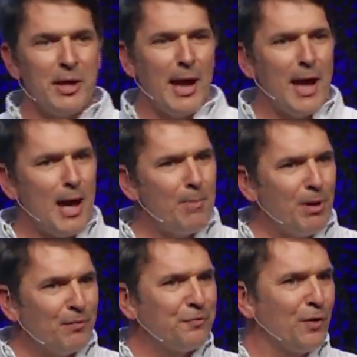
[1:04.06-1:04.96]
ebb
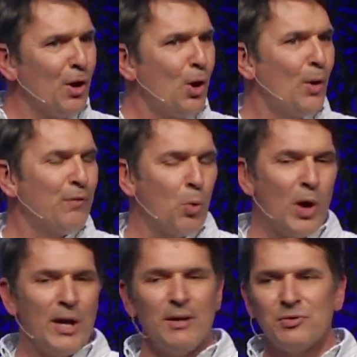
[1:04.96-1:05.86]
and flow of the
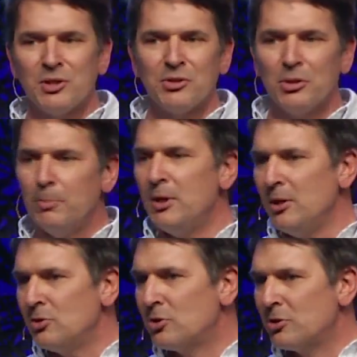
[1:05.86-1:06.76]
waves into the
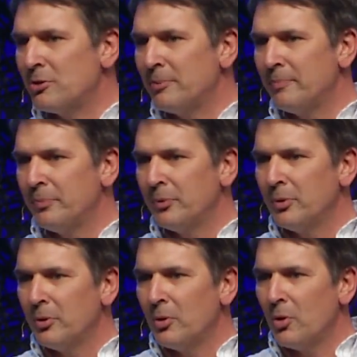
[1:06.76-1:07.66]
beach,
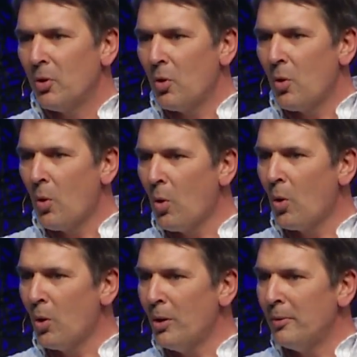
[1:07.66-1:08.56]

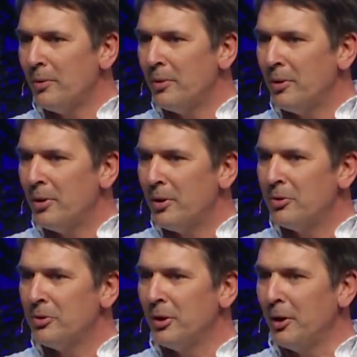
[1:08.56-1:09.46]
or
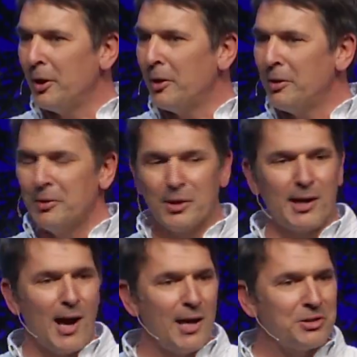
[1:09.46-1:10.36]
the
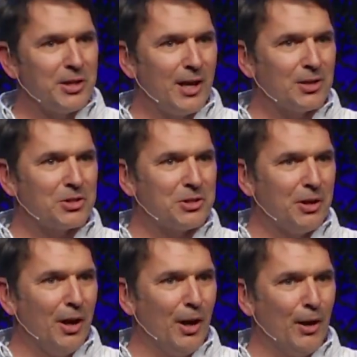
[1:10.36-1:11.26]
context
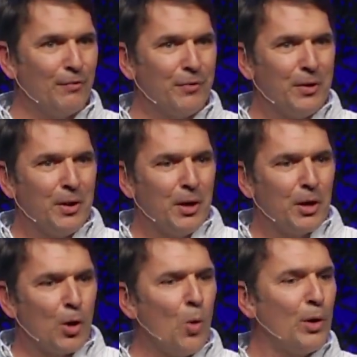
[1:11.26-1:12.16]
of
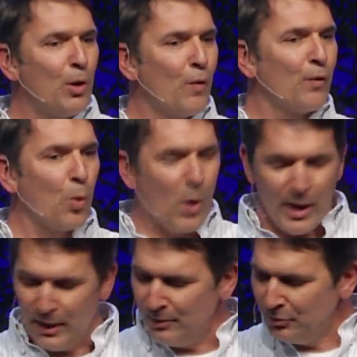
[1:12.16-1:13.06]
going over
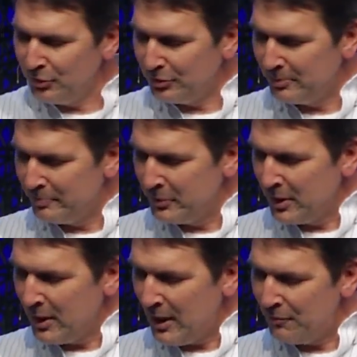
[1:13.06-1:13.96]
waves
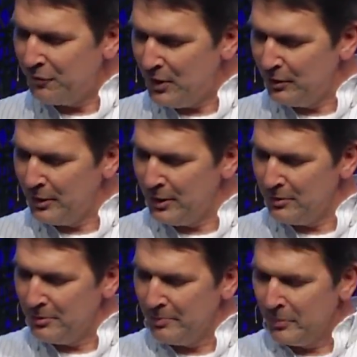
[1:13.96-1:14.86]
and
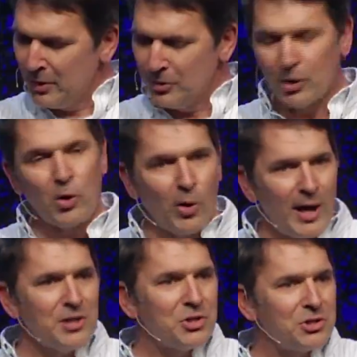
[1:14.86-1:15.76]
feeling the
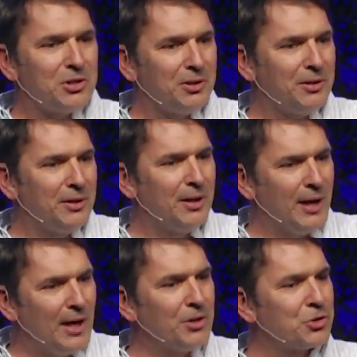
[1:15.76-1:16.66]
crest
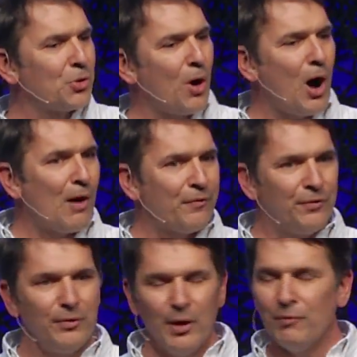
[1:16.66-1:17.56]
and the trough
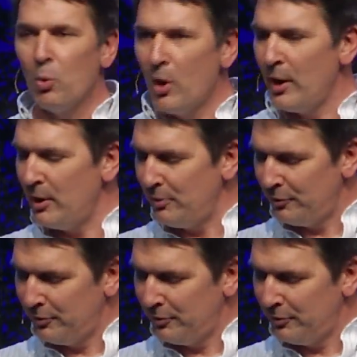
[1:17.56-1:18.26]
of the wave.